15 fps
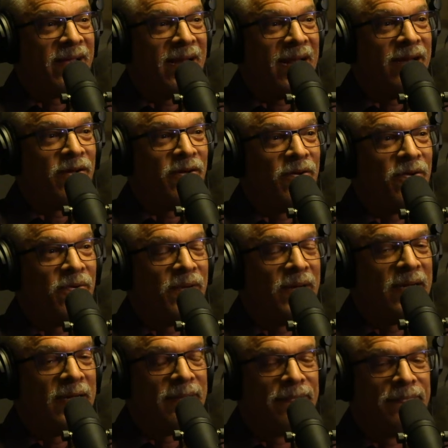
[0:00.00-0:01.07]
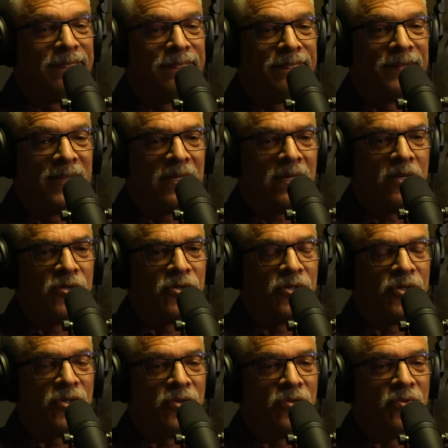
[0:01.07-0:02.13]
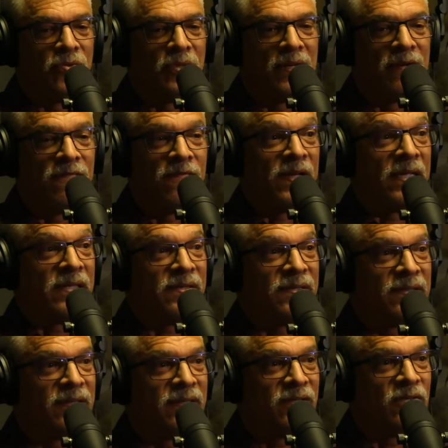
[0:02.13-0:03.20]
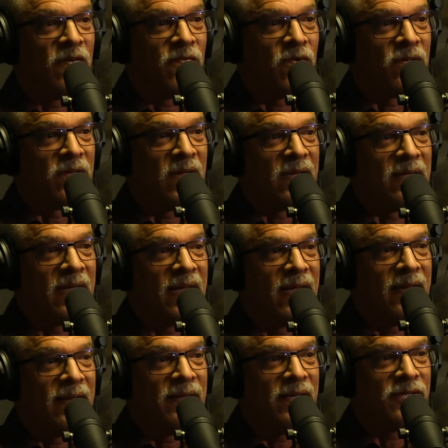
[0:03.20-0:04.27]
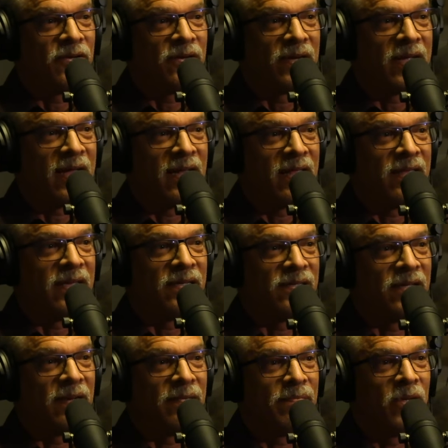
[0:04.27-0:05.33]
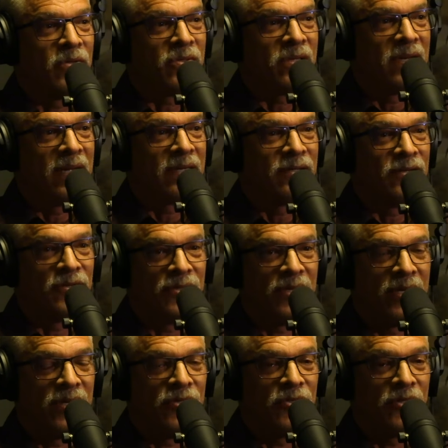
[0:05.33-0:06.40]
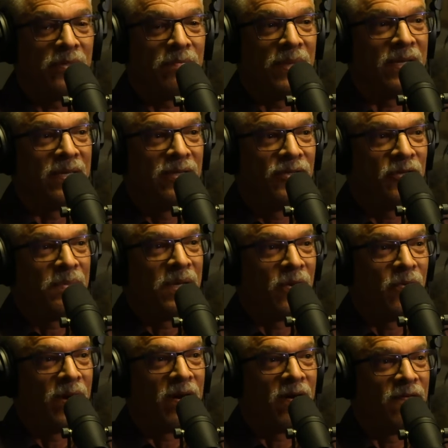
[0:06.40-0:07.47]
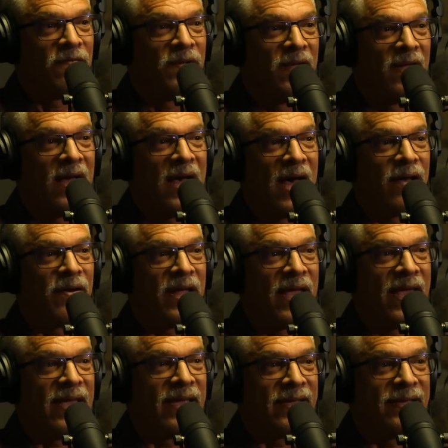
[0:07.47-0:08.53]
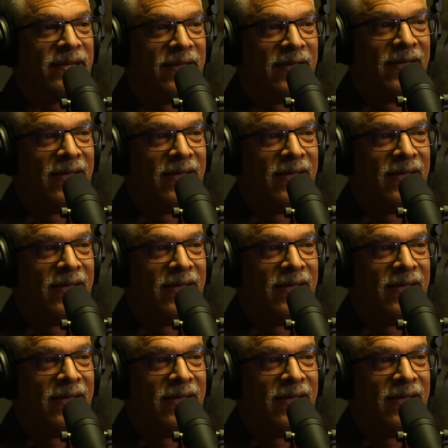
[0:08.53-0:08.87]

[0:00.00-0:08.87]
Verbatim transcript: Yes, and I know close to vents and so forth like that. Yeah. These are kind of things that most collectors should be aware of how to hang it.